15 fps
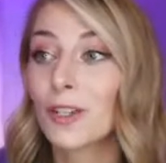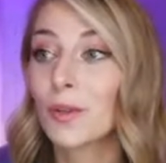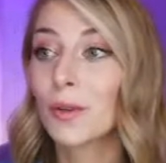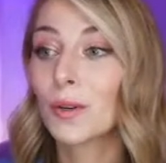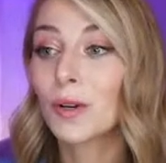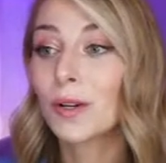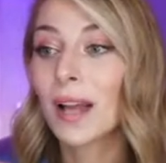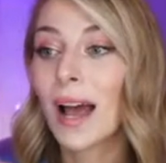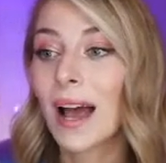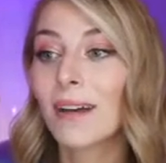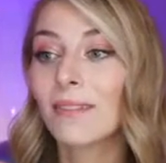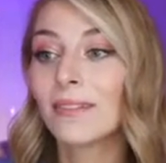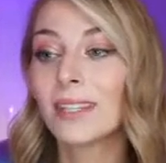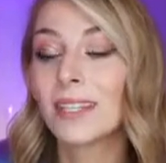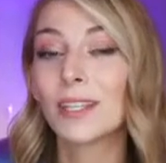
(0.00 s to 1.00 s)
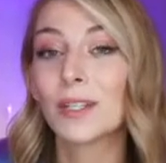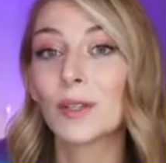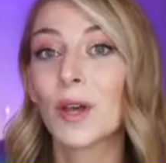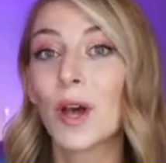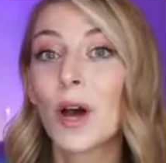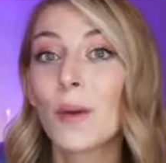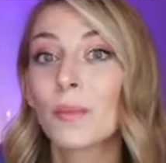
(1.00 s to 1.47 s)
you could have these
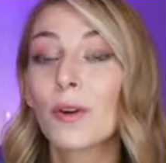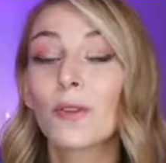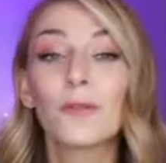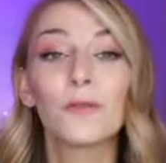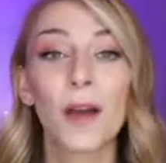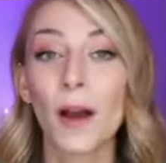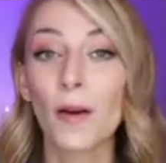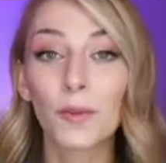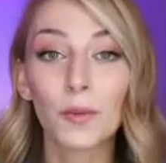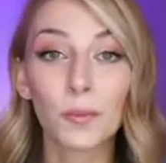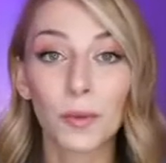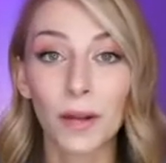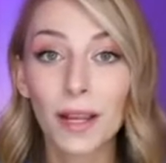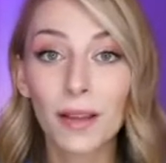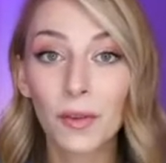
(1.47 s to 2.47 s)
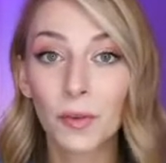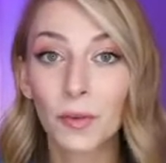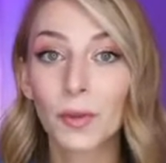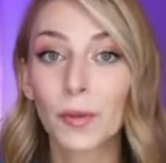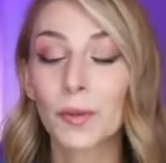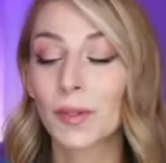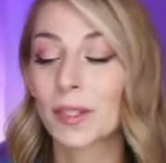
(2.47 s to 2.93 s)
profound
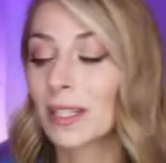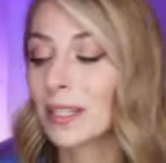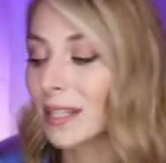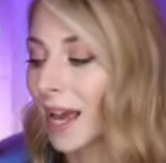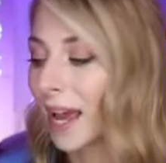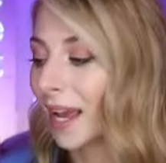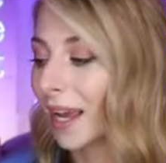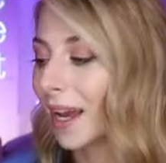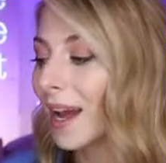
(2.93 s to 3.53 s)
breakthroughs today.